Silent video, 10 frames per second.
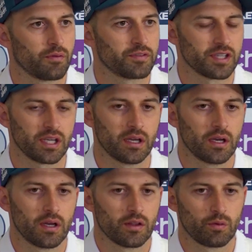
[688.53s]
Obviously,
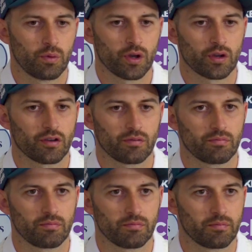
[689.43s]
the work
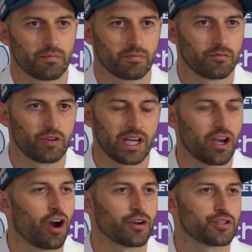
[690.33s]
really
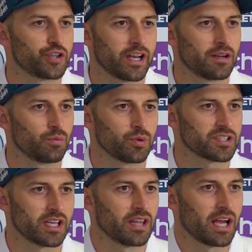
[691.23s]
hard in training. We
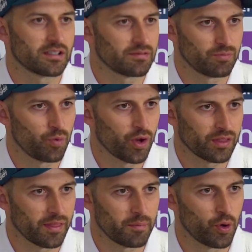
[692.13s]
see that work
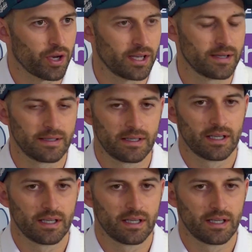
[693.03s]
that they put in.